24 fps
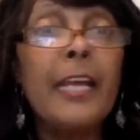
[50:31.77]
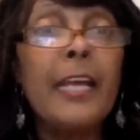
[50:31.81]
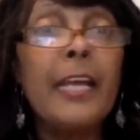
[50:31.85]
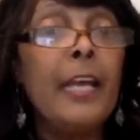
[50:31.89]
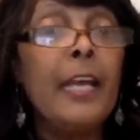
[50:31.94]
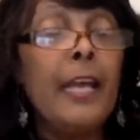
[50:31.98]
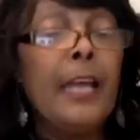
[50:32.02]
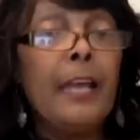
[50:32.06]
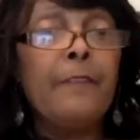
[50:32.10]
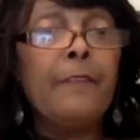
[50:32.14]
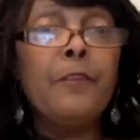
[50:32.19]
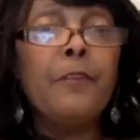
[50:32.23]

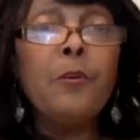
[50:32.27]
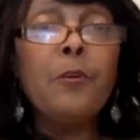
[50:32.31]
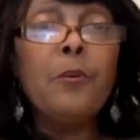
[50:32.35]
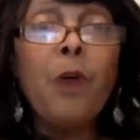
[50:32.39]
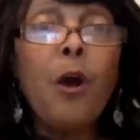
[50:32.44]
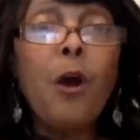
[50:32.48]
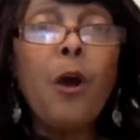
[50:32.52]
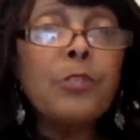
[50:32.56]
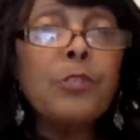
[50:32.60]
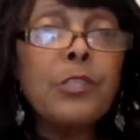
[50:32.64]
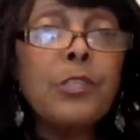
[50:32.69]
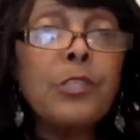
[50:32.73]
If you're all
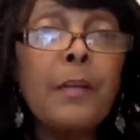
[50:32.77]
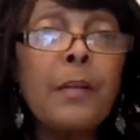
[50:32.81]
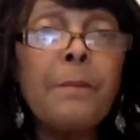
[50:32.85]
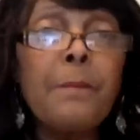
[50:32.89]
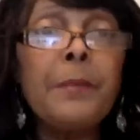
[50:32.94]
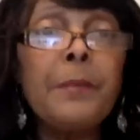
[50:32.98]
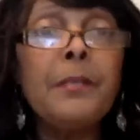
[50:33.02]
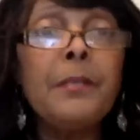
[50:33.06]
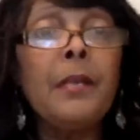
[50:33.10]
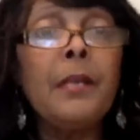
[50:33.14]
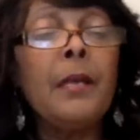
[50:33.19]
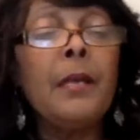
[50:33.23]
slumping,
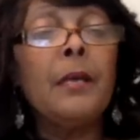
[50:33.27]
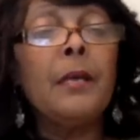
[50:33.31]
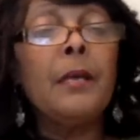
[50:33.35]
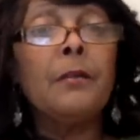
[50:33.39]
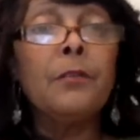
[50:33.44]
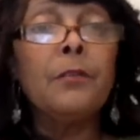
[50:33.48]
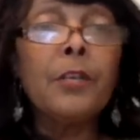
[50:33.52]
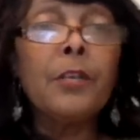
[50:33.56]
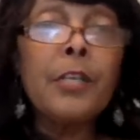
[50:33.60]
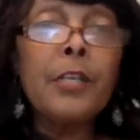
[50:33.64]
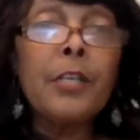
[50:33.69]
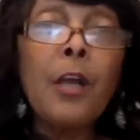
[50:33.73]

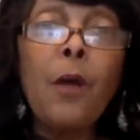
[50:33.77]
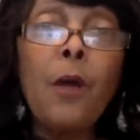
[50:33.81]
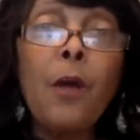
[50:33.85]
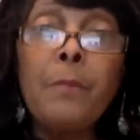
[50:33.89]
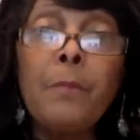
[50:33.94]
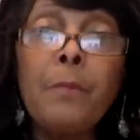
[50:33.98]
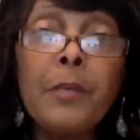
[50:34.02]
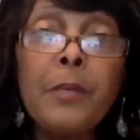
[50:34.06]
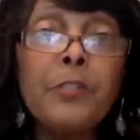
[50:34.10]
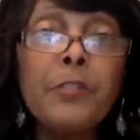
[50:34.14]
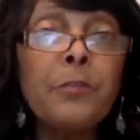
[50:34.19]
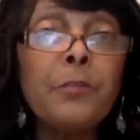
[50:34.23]
looking all
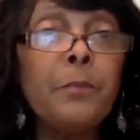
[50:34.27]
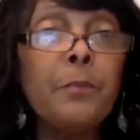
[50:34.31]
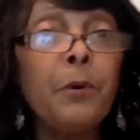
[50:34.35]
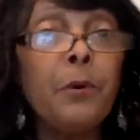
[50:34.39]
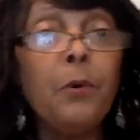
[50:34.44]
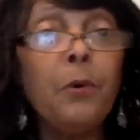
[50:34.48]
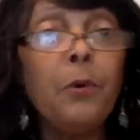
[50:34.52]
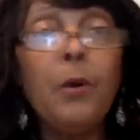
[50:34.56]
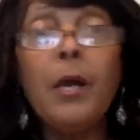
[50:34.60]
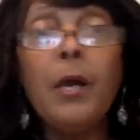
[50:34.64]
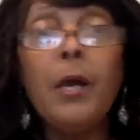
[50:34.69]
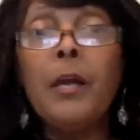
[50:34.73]
miserable,
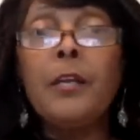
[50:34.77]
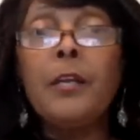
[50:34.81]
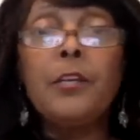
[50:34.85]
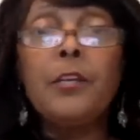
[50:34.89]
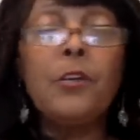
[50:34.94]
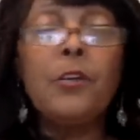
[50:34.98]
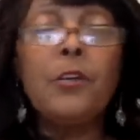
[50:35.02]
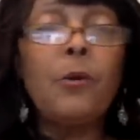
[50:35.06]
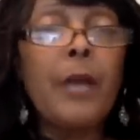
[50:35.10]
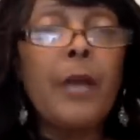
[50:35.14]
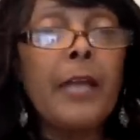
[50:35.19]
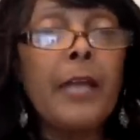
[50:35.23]

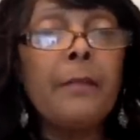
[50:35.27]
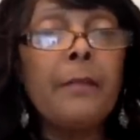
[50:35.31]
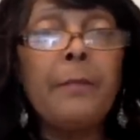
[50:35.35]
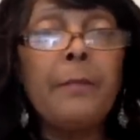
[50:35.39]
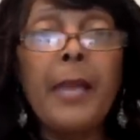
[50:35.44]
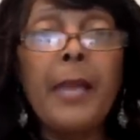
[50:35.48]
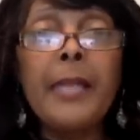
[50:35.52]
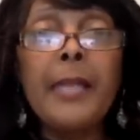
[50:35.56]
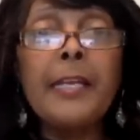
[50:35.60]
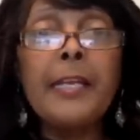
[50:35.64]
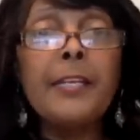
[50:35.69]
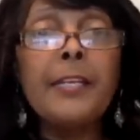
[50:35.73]
got a
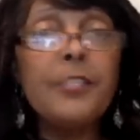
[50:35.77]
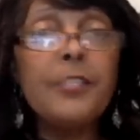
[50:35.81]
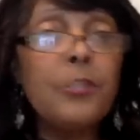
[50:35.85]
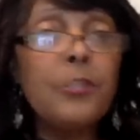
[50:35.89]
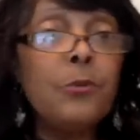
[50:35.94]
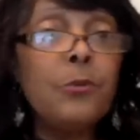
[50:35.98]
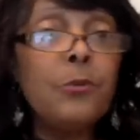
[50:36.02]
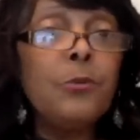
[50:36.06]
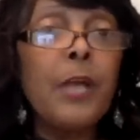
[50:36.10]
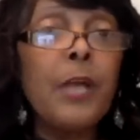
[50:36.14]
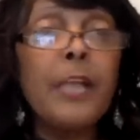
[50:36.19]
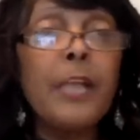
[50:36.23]
bad attitude,
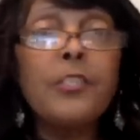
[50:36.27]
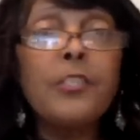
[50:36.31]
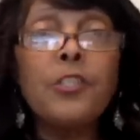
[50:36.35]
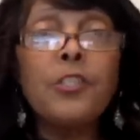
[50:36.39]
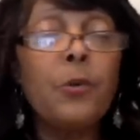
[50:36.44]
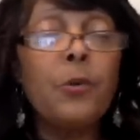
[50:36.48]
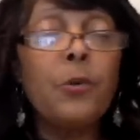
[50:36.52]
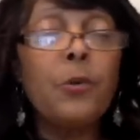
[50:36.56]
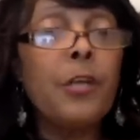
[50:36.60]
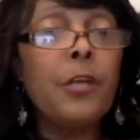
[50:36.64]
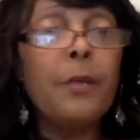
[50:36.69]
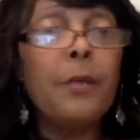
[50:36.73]
not
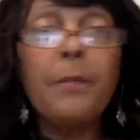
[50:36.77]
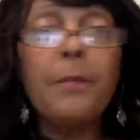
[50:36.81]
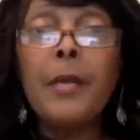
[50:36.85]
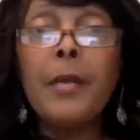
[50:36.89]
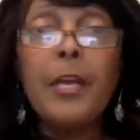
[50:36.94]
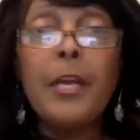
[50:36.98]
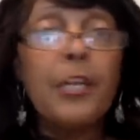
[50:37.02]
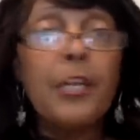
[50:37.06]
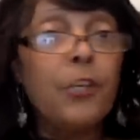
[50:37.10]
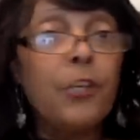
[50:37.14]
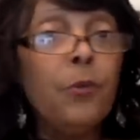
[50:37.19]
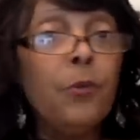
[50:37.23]
showing up,
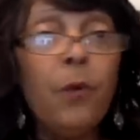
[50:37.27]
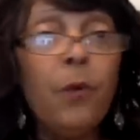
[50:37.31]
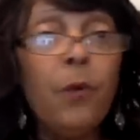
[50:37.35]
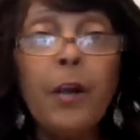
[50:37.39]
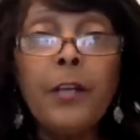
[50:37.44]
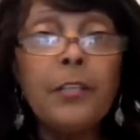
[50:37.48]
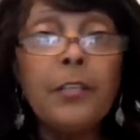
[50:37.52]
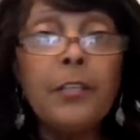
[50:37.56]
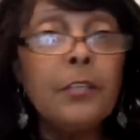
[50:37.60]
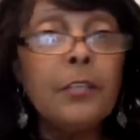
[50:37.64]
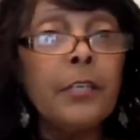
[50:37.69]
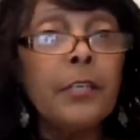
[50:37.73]
you aren't
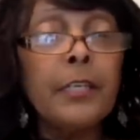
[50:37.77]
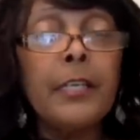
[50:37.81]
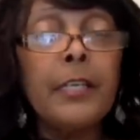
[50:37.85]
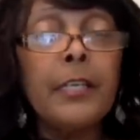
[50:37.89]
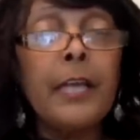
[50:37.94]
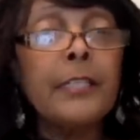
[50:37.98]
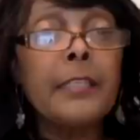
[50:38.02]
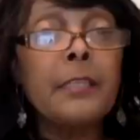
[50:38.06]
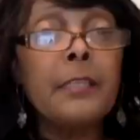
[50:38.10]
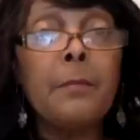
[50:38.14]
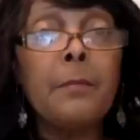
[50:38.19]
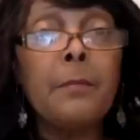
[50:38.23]
looking like
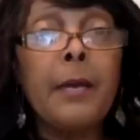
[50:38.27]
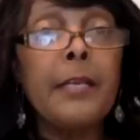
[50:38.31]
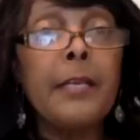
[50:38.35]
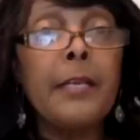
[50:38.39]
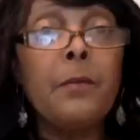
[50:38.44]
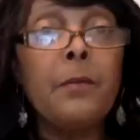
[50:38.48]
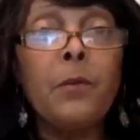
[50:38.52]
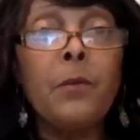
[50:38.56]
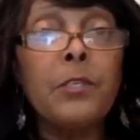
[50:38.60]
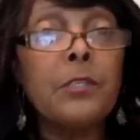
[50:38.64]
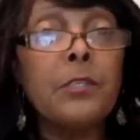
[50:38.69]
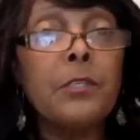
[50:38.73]
somebody that
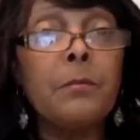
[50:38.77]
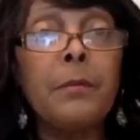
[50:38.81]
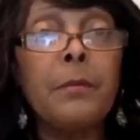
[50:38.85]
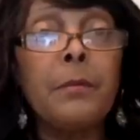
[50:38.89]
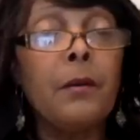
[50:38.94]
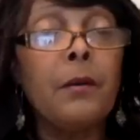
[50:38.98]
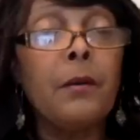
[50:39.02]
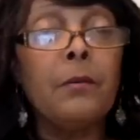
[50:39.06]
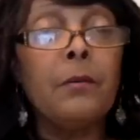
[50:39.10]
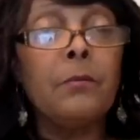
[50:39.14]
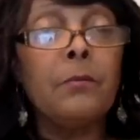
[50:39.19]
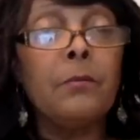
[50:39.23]
wants to be
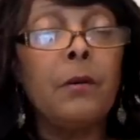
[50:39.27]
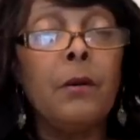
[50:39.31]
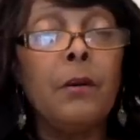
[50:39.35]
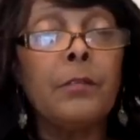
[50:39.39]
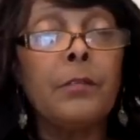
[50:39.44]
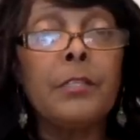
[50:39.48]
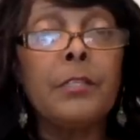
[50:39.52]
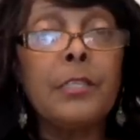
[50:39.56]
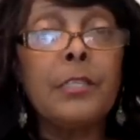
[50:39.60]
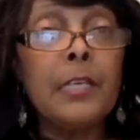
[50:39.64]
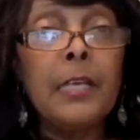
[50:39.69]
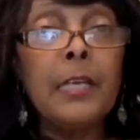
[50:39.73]
on the
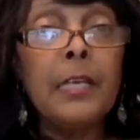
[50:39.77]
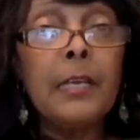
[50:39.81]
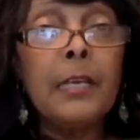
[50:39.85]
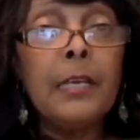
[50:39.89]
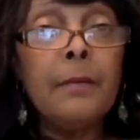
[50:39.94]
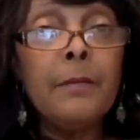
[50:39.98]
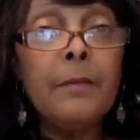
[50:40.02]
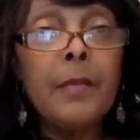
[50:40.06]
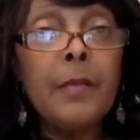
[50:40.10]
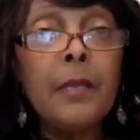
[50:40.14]
team.